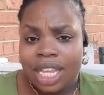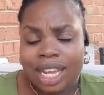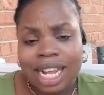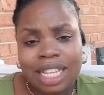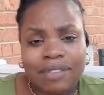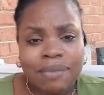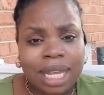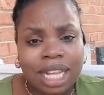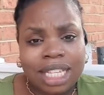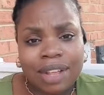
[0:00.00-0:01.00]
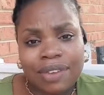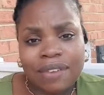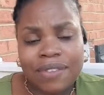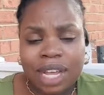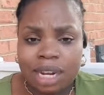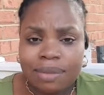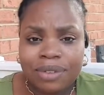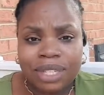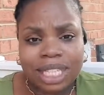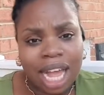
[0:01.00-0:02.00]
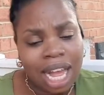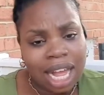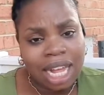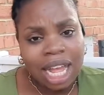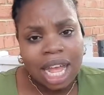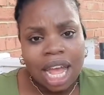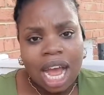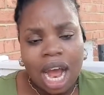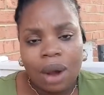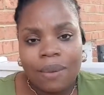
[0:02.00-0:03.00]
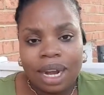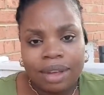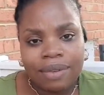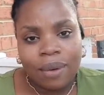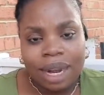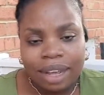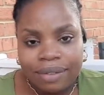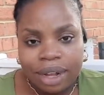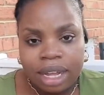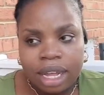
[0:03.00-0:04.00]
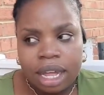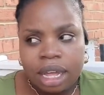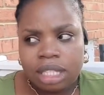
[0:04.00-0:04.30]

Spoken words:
you're not even make yourself available for talk, or whatever.